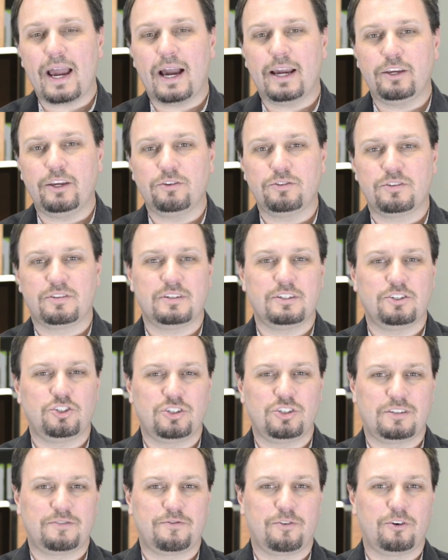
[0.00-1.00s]
I use it
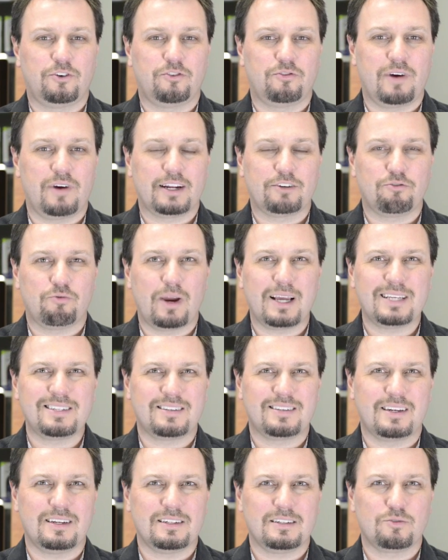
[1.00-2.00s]
just for direct
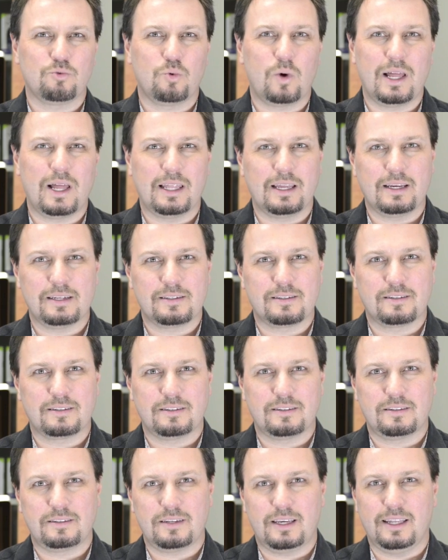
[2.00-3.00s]
resin as well
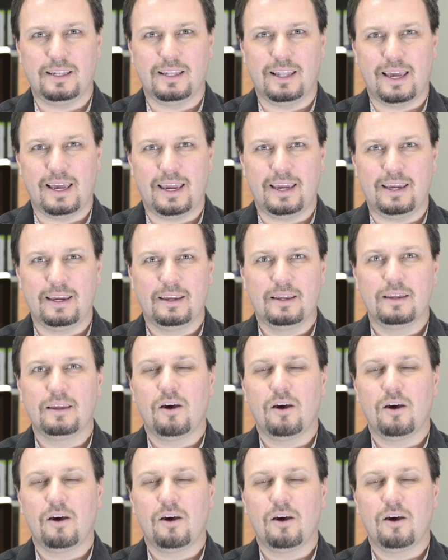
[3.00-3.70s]
as inlay,